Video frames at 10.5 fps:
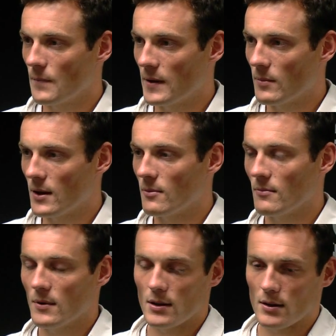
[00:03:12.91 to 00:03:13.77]

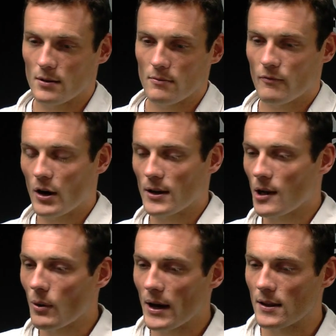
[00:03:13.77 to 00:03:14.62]
in
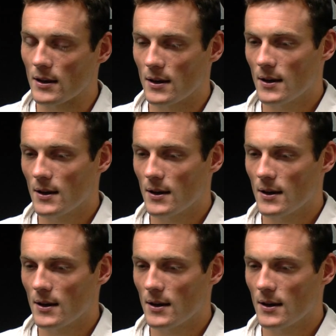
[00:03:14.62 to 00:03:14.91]
finding a way